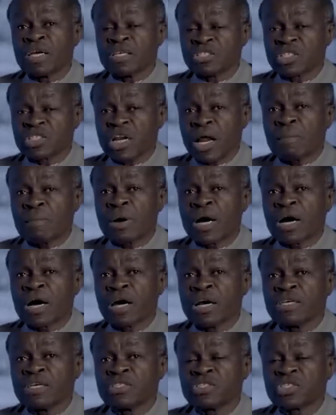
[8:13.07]

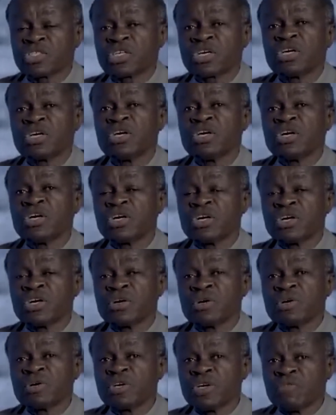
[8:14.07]
Islamized.
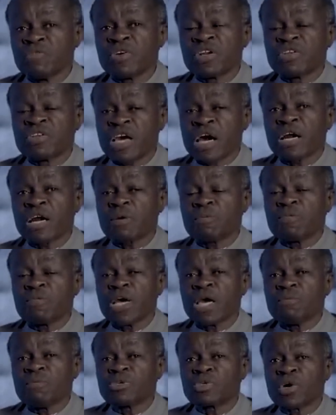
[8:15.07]
Even the Arab
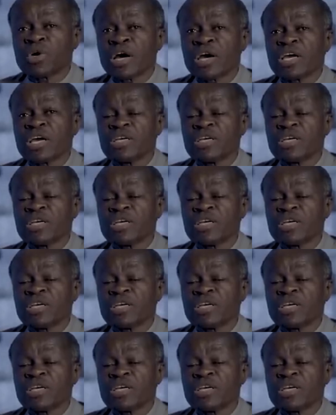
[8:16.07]
names were